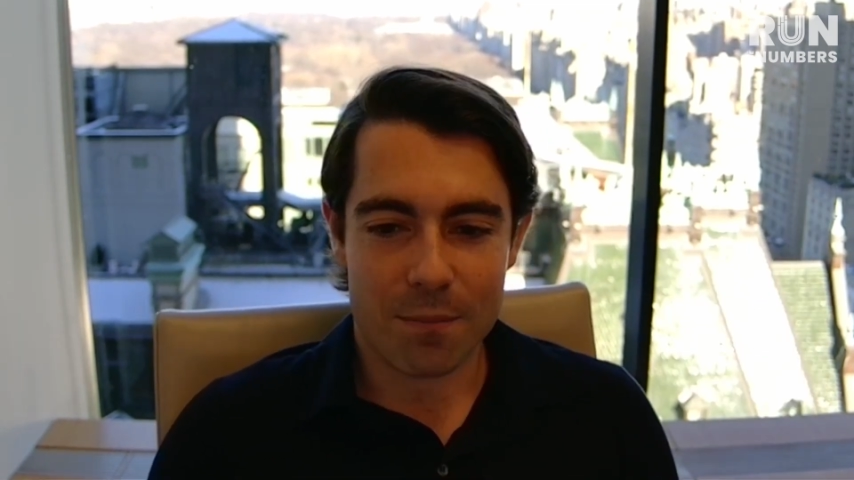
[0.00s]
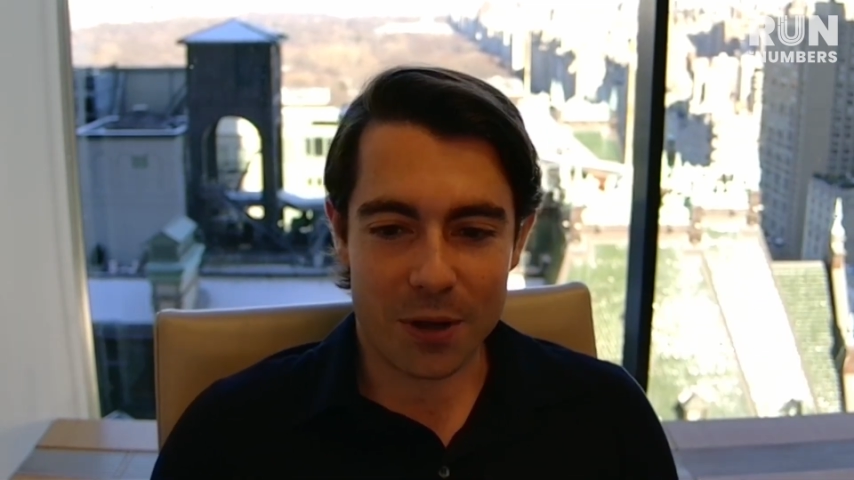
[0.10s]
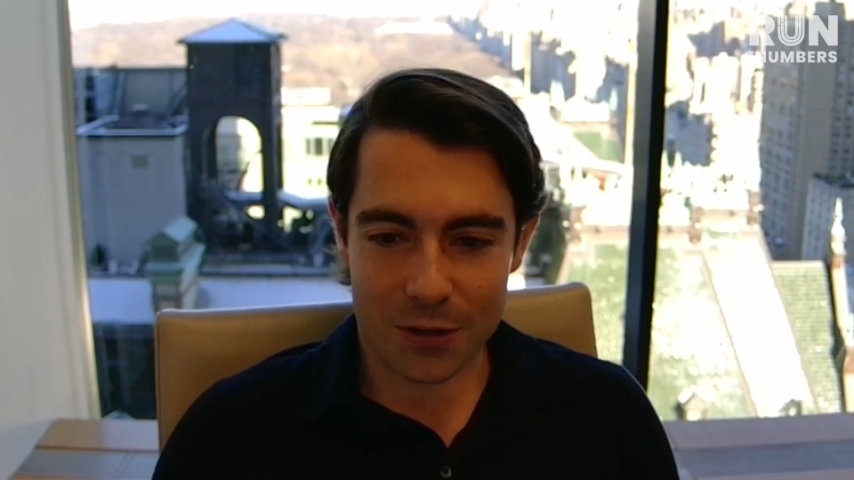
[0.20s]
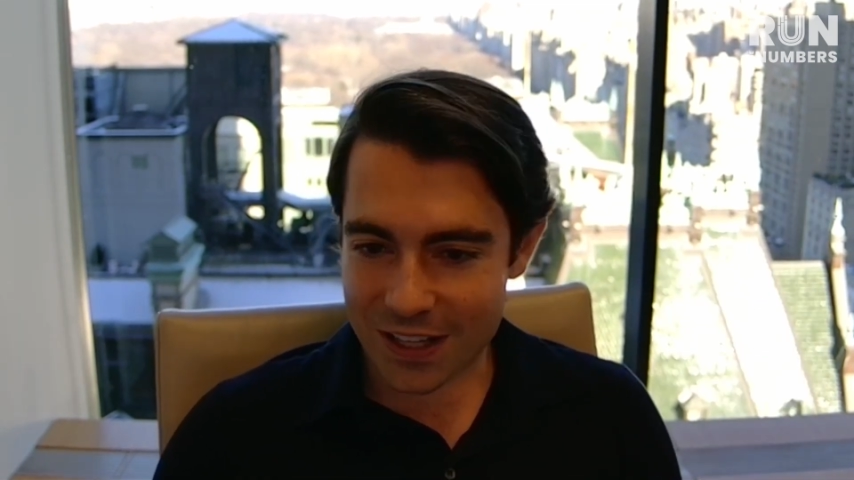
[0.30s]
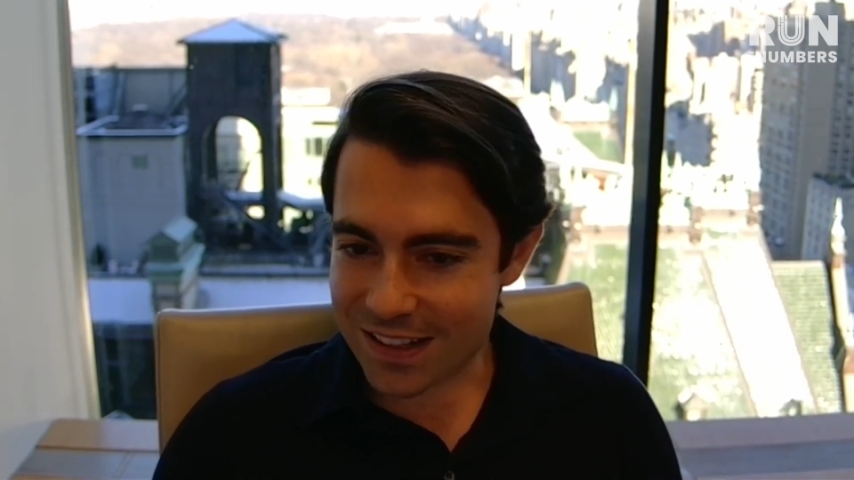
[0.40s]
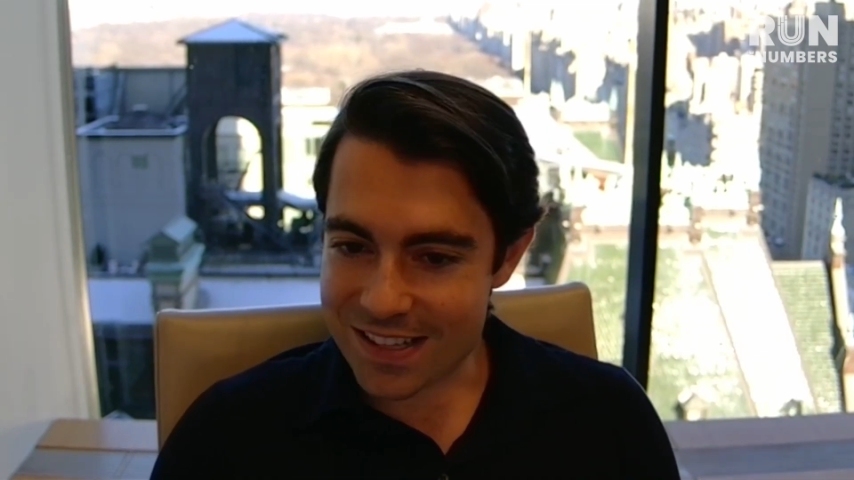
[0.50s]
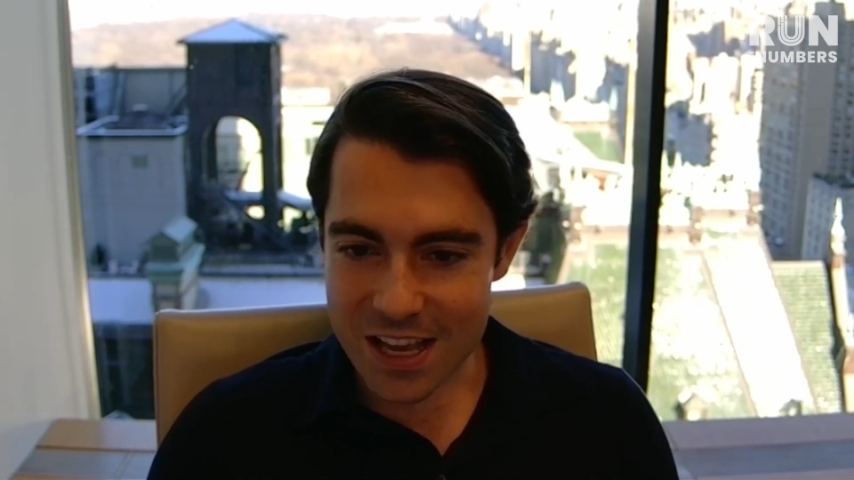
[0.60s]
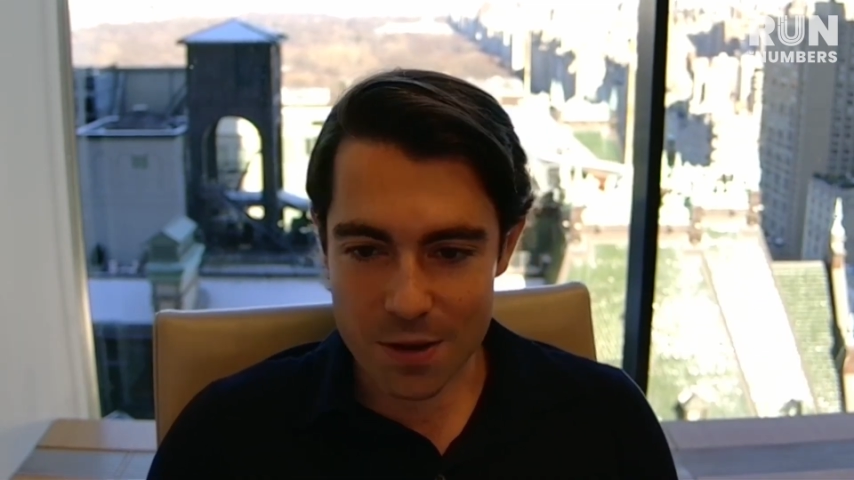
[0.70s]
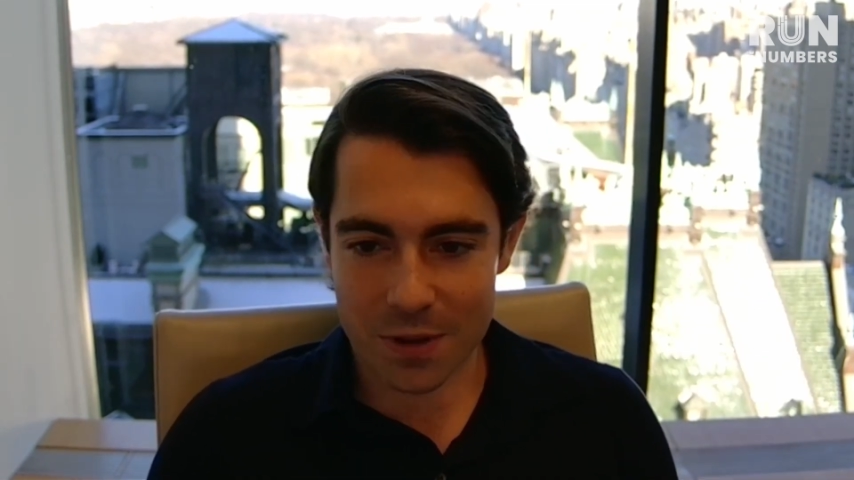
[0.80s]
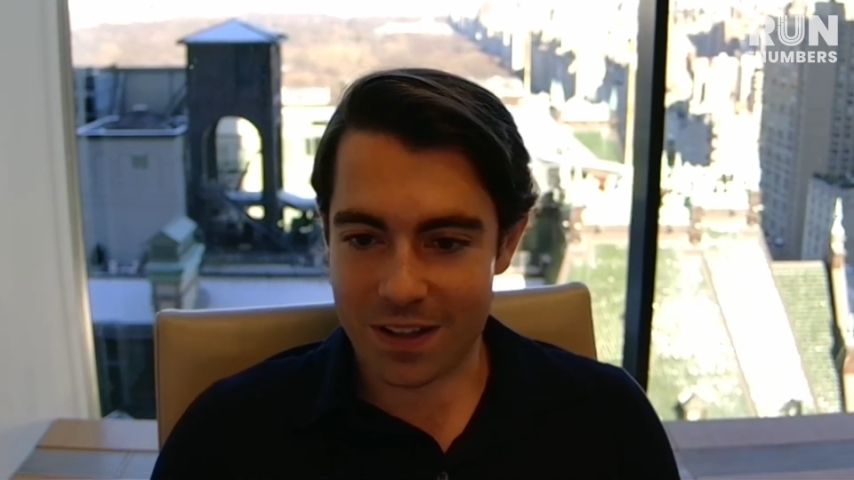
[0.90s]
building the
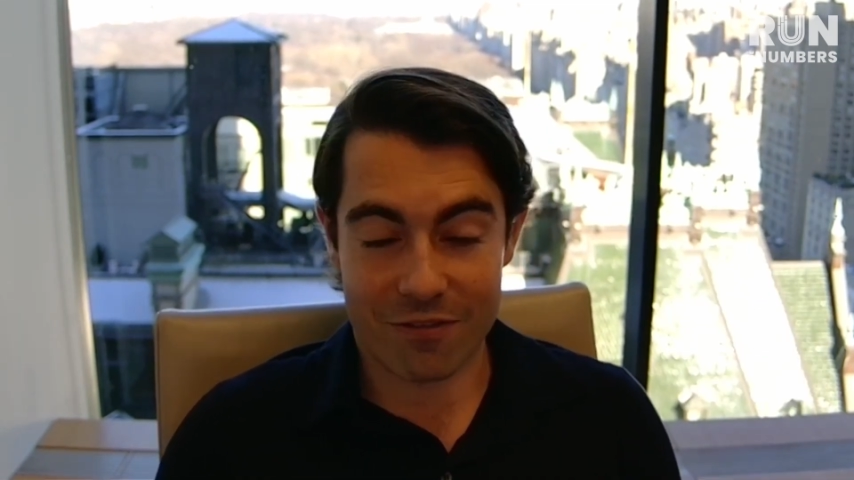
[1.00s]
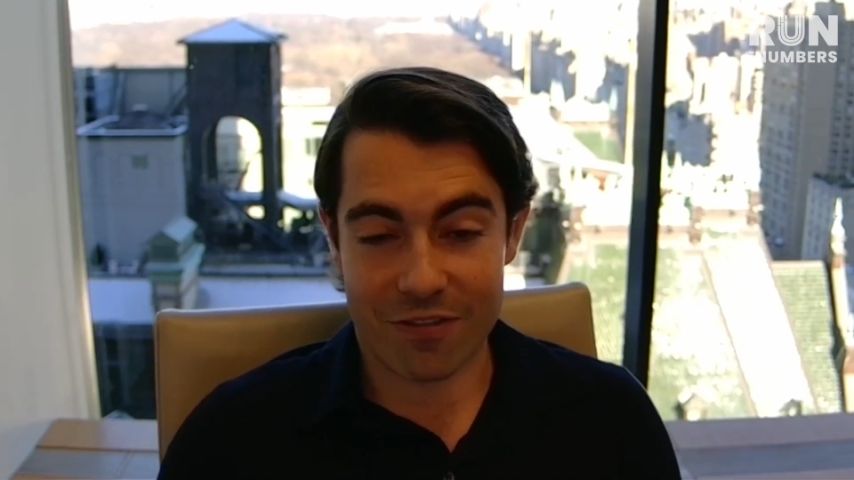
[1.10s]
team and then